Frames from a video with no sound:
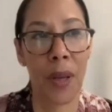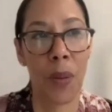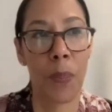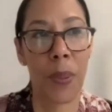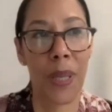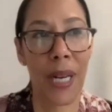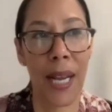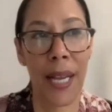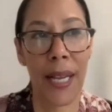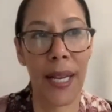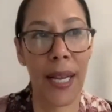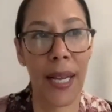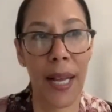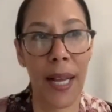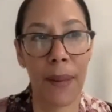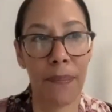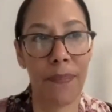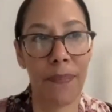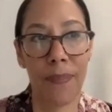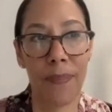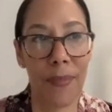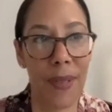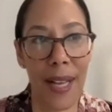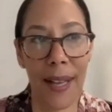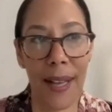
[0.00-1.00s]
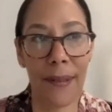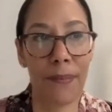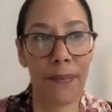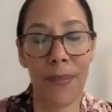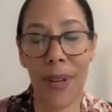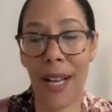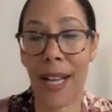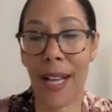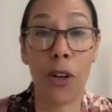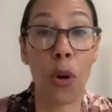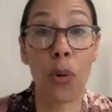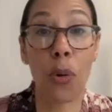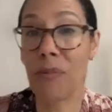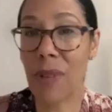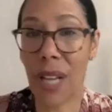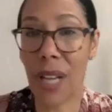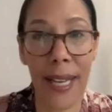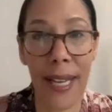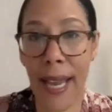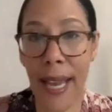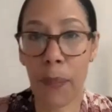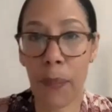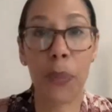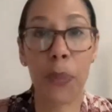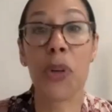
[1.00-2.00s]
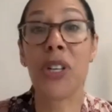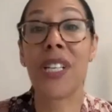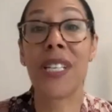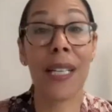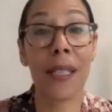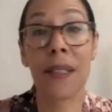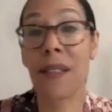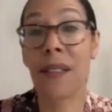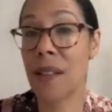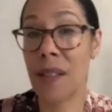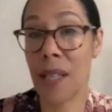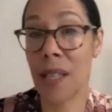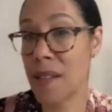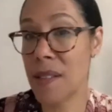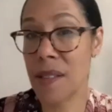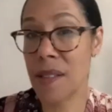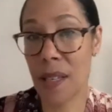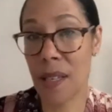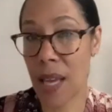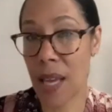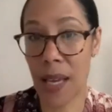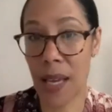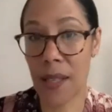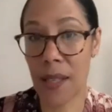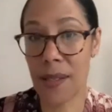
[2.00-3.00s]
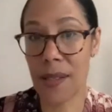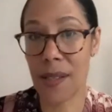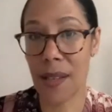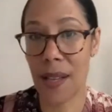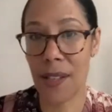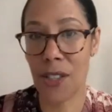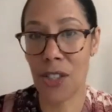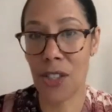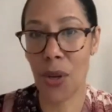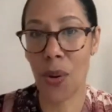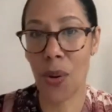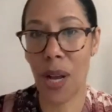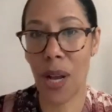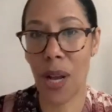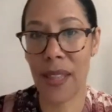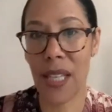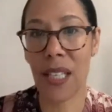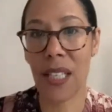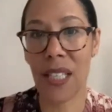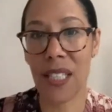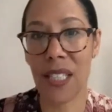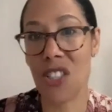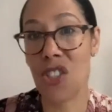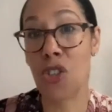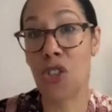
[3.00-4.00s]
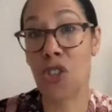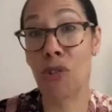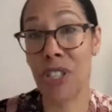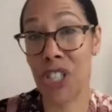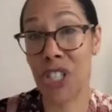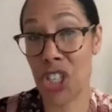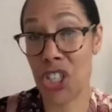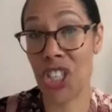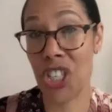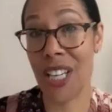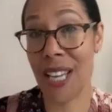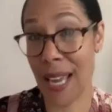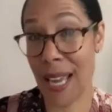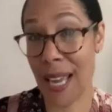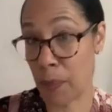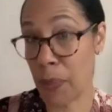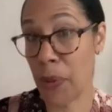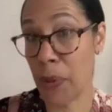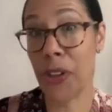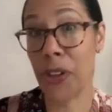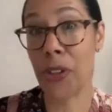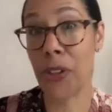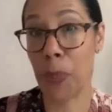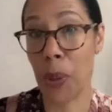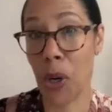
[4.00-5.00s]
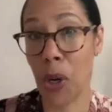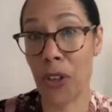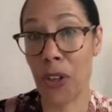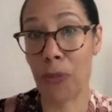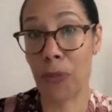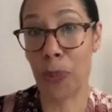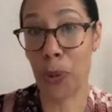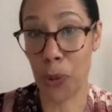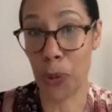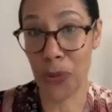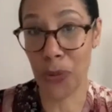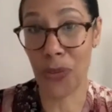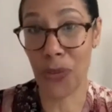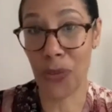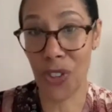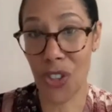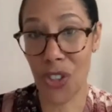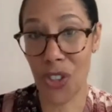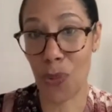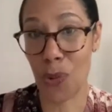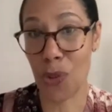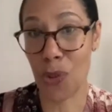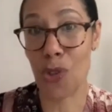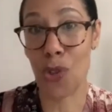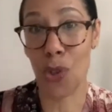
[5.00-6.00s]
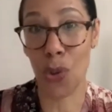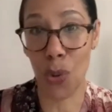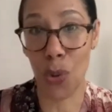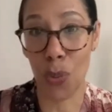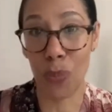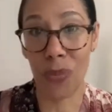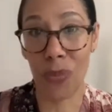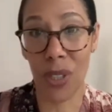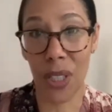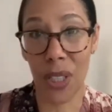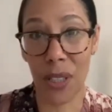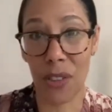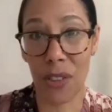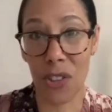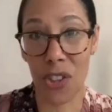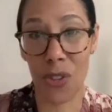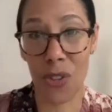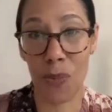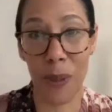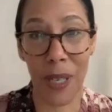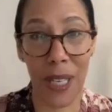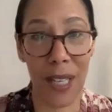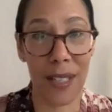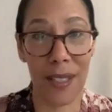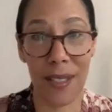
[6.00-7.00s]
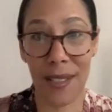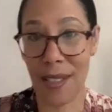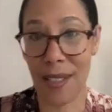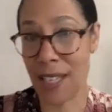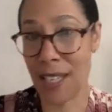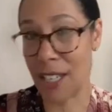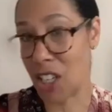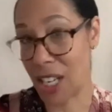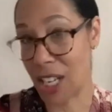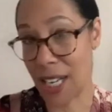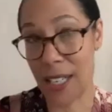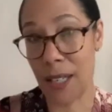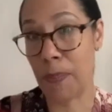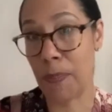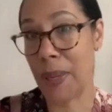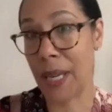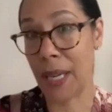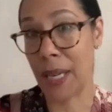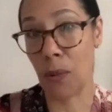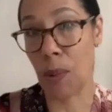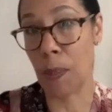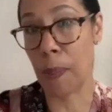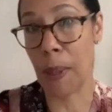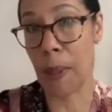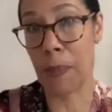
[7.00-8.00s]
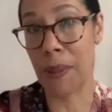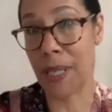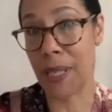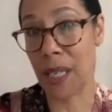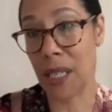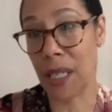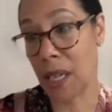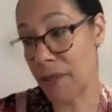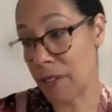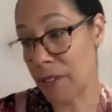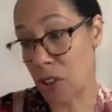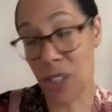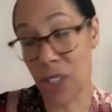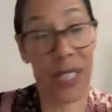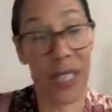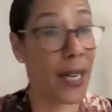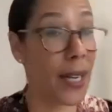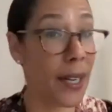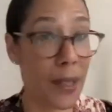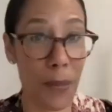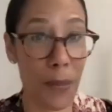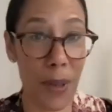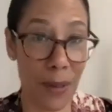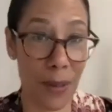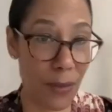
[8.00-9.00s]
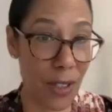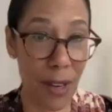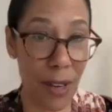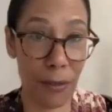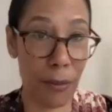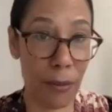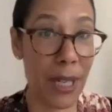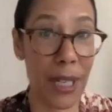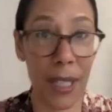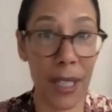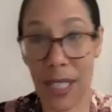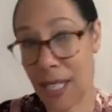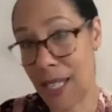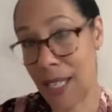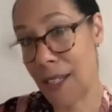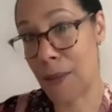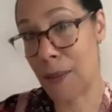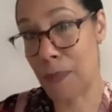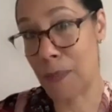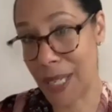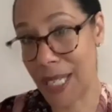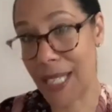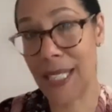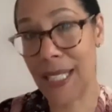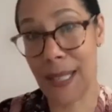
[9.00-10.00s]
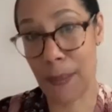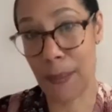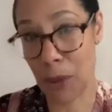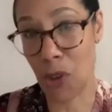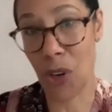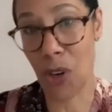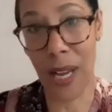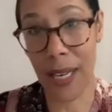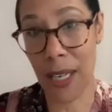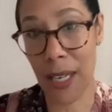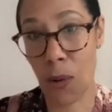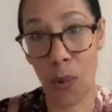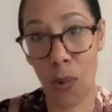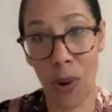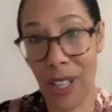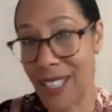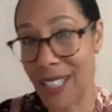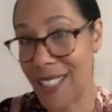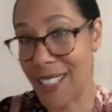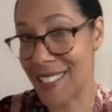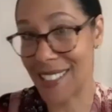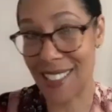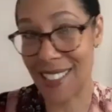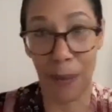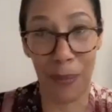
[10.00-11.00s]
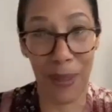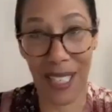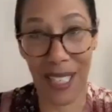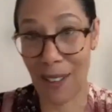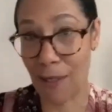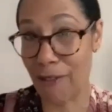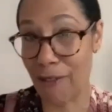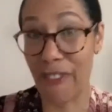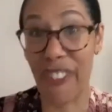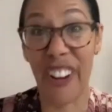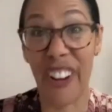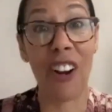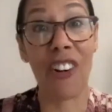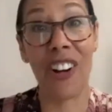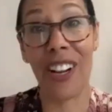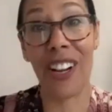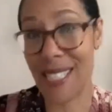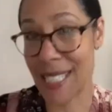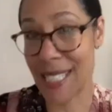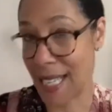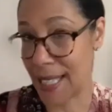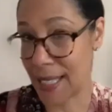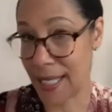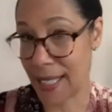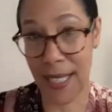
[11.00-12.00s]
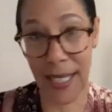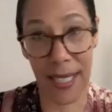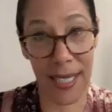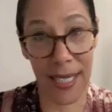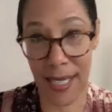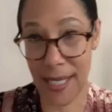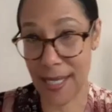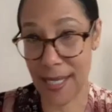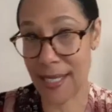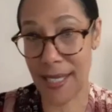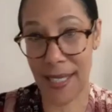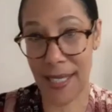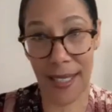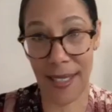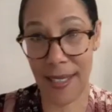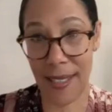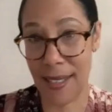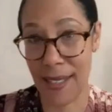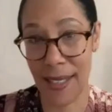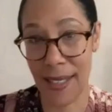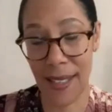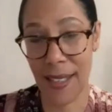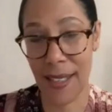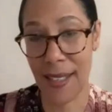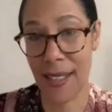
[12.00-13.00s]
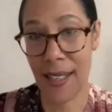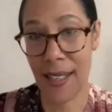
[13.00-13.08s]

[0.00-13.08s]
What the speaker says: But I can't predict that that's the case. And so I think it's a strategic gamble on the part of Putin to assume that just because it could end up being a Republican governor, it could end up government, it could end up being a Democratic one. It's going to be a very tightly contested